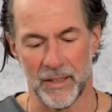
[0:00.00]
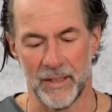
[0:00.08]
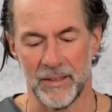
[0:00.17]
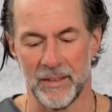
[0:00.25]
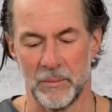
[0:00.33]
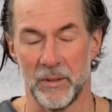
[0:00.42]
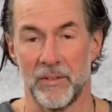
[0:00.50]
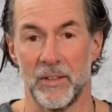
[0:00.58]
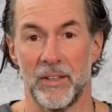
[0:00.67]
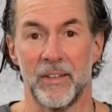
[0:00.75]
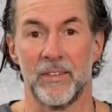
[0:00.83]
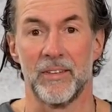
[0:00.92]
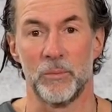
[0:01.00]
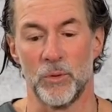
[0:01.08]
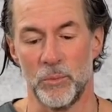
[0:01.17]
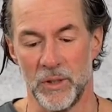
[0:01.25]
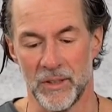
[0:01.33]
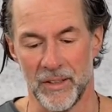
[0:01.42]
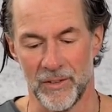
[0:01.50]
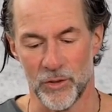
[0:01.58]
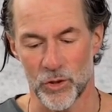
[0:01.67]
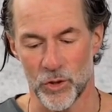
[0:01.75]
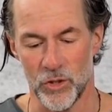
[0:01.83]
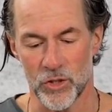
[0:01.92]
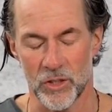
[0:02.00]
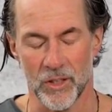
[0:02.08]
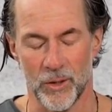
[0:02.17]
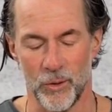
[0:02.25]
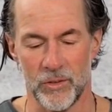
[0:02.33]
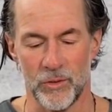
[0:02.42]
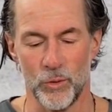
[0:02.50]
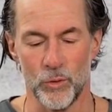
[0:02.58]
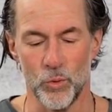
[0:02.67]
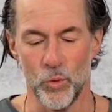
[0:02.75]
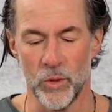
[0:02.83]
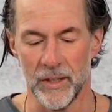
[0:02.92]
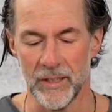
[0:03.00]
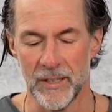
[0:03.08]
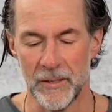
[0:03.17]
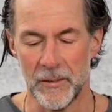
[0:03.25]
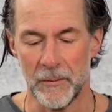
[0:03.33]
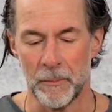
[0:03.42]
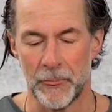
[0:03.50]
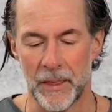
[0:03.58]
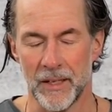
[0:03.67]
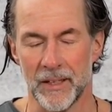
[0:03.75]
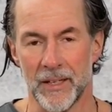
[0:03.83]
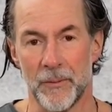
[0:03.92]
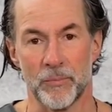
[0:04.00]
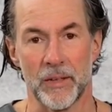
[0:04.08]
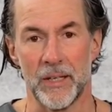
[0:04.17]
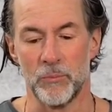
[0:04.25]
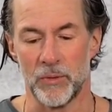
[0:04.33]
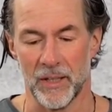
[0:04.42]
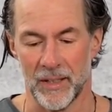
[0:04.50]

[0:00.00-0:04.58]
one the whole time. In the terrarium,